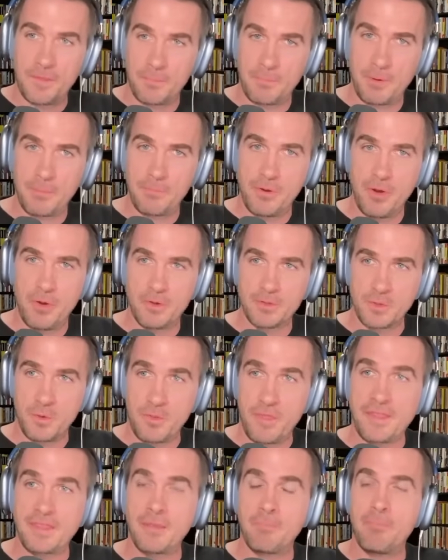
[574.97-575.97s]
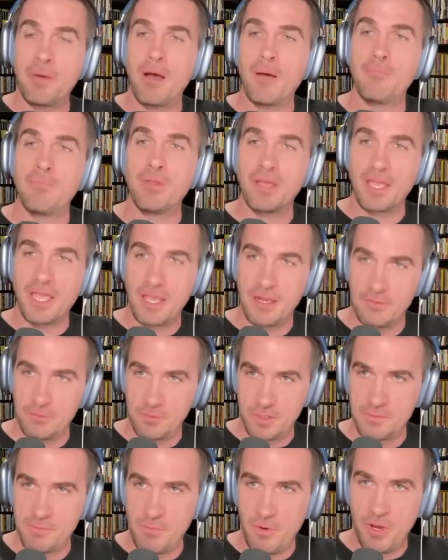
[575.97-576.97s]
proposal that the public can
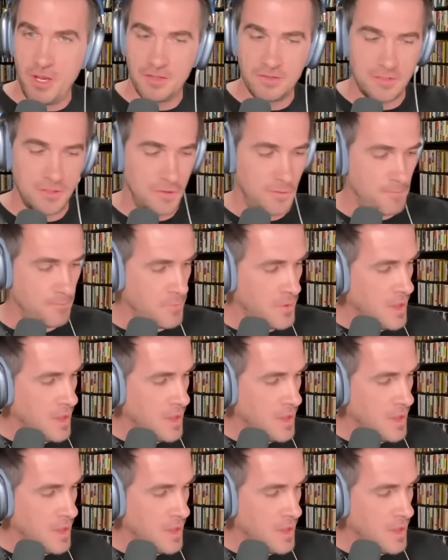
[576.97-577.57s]
respond to.